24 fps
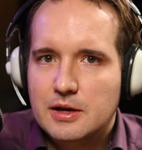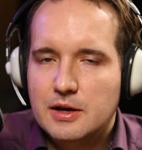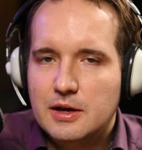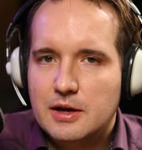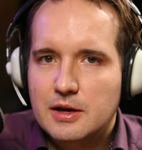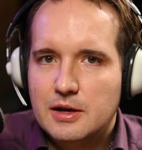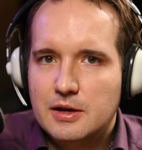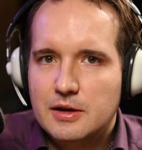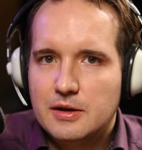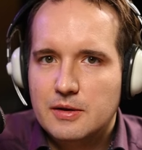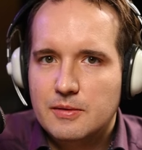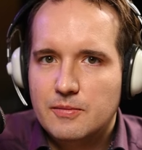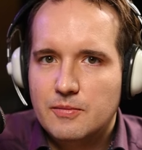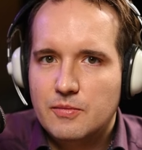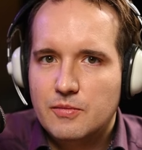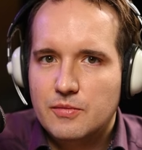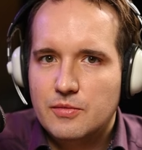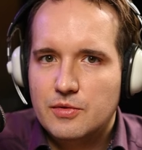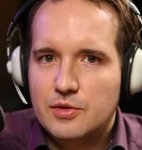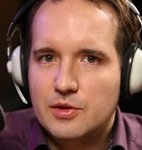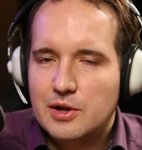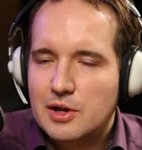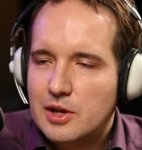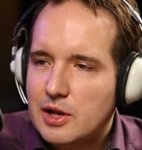
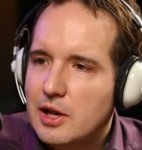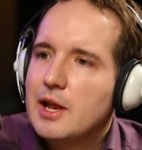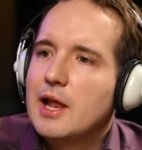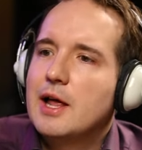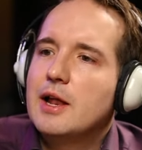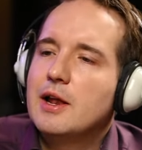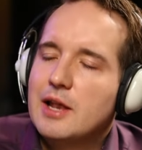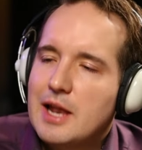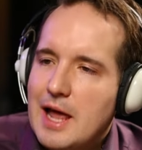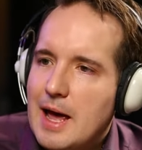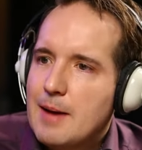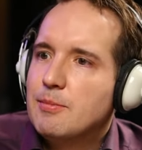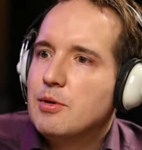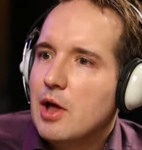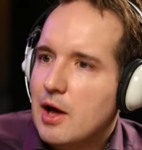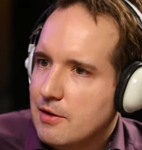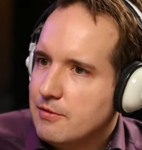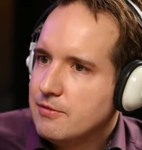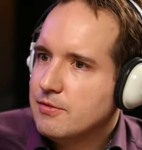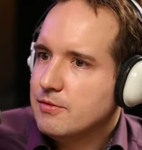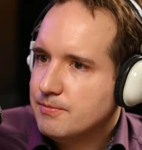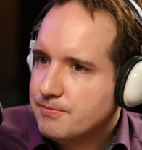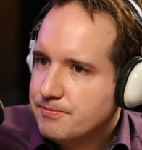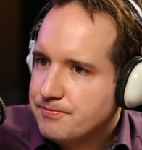the lab
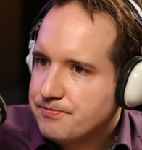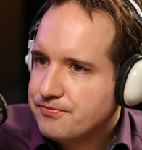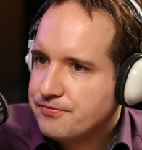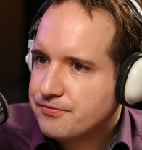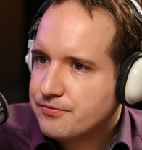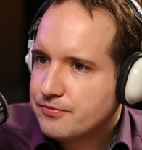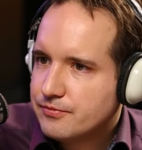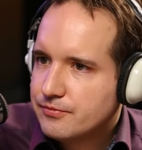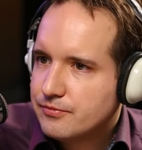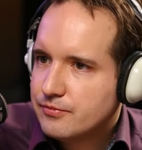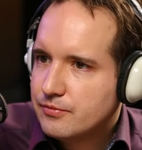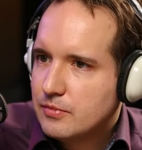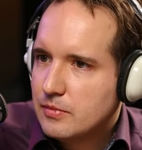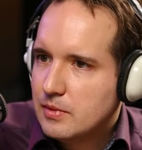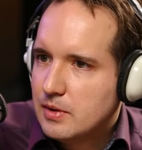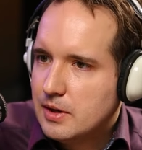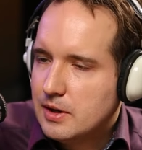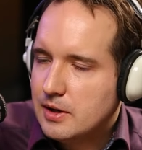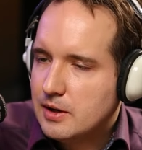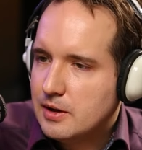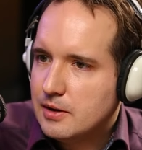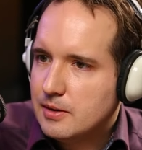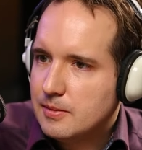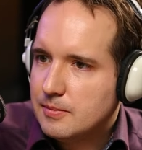life.
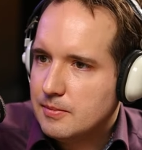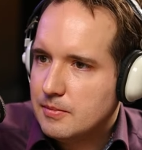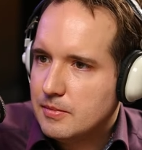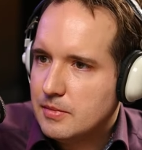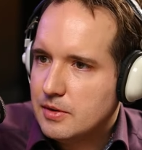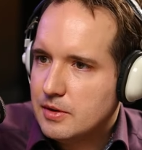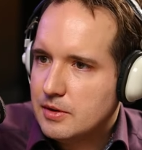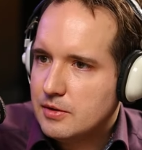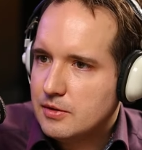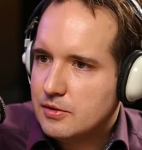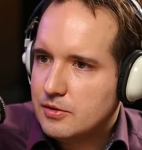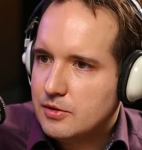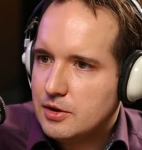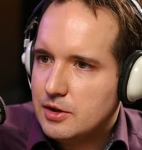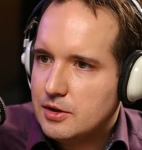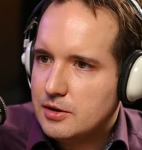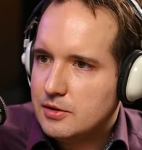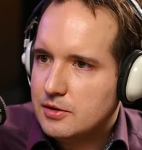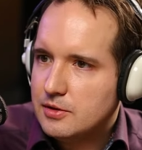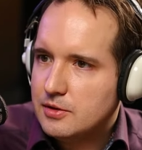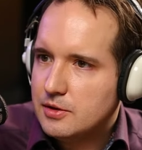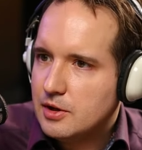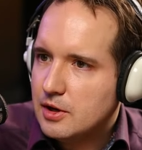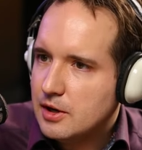
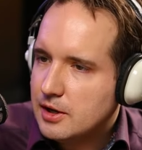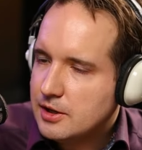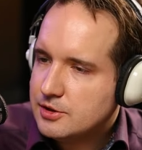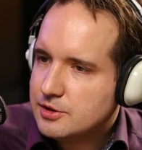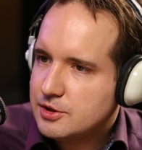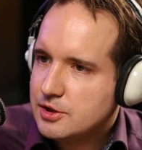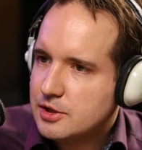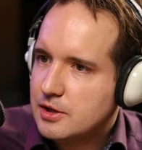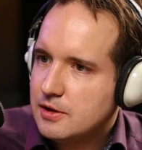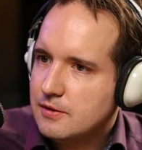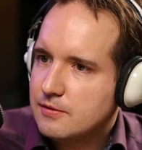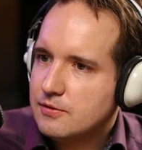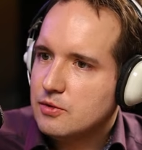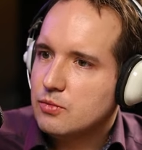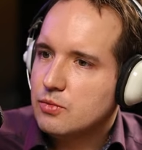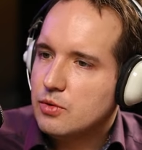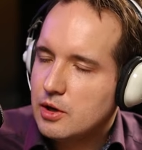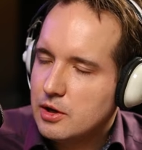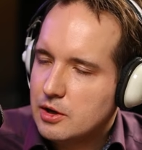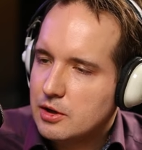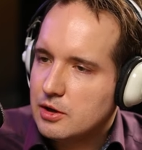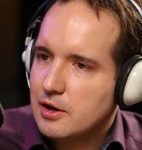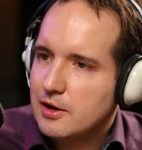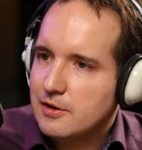The idea of the
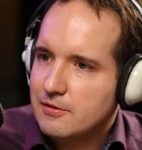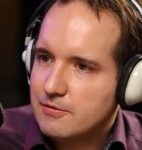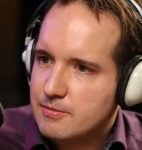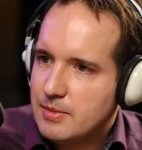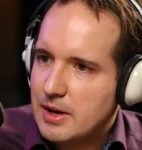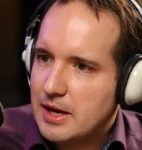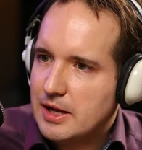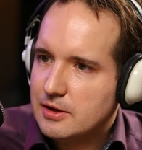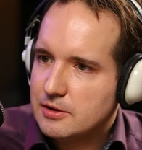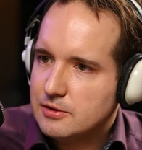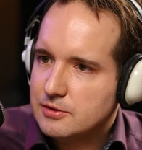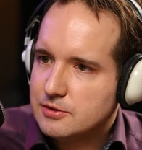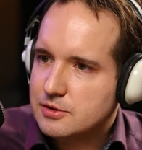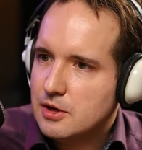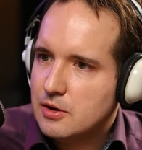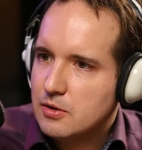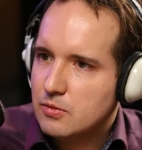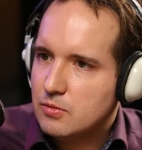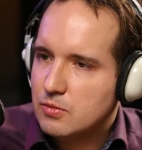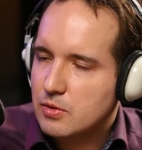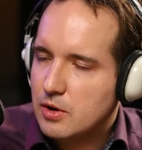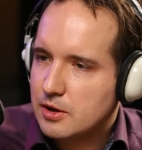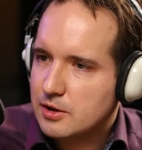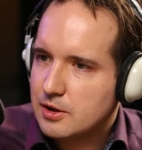work-life balance,
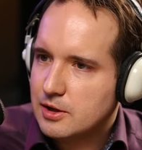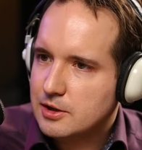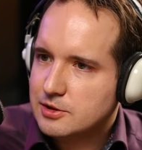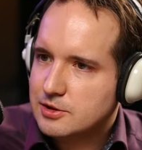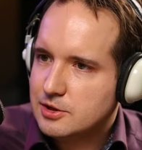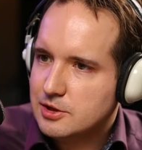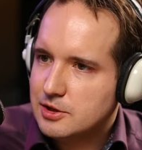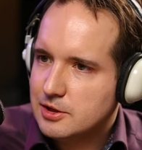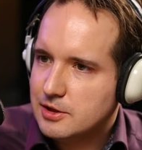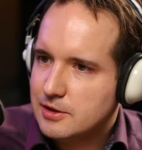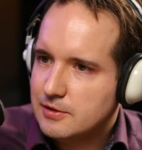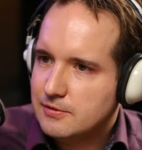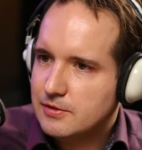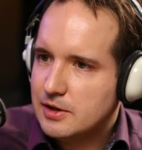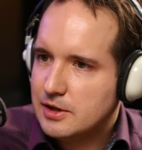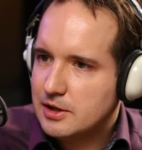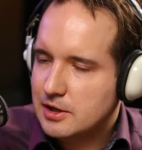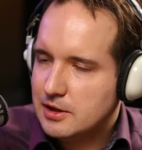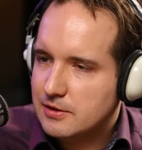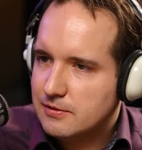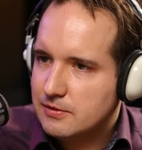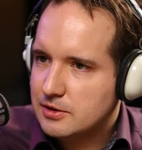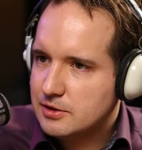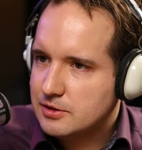working to live and
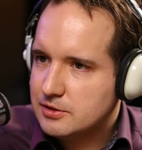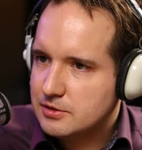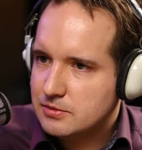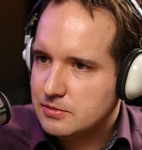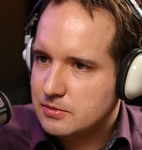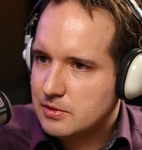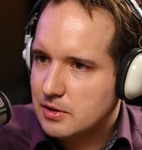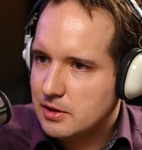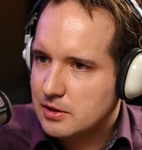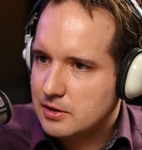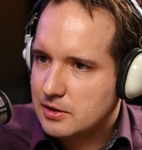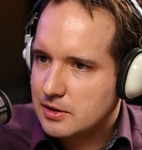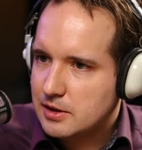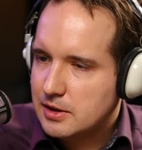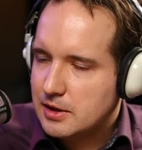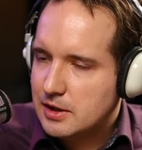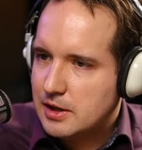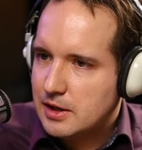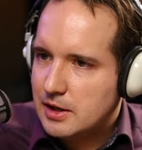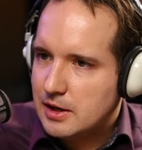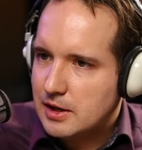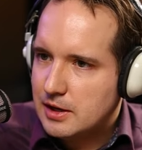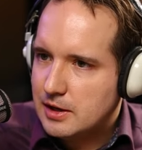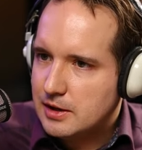living to work.
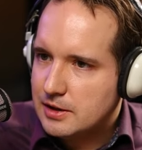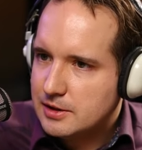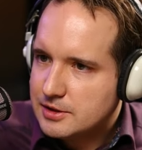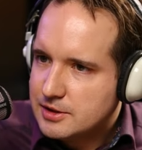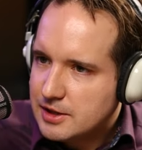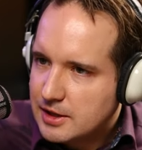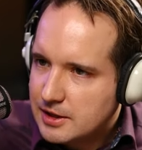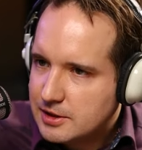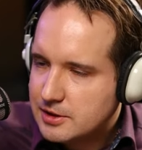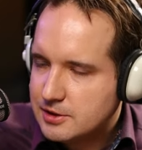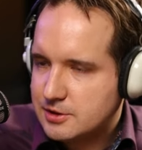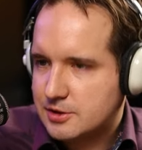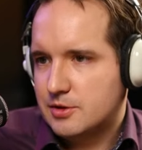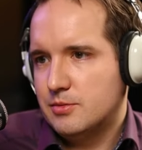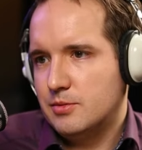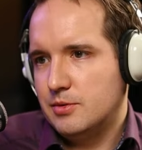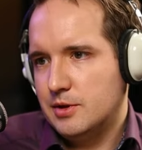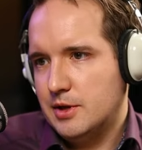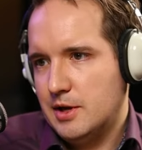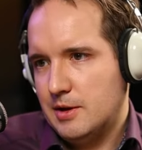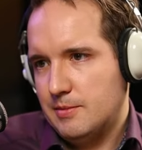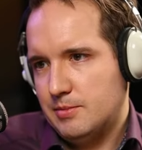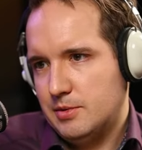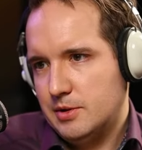Take us
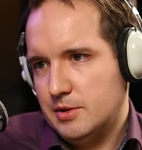through that,